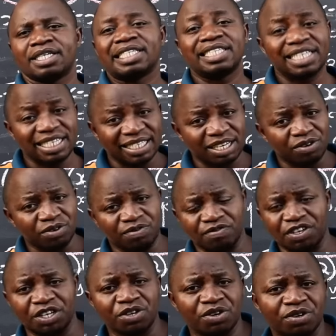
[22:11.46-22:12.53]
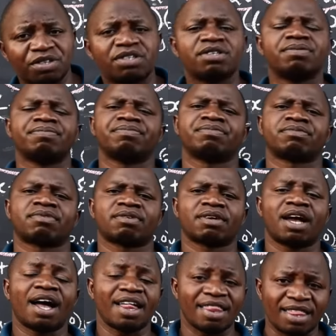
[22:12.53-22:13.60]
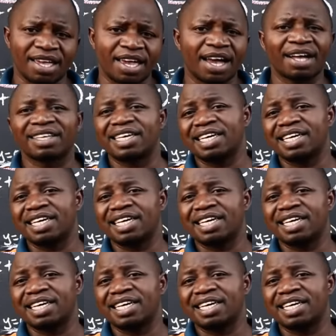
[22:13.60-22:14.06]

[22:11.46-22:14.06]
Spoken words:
detailed videos are there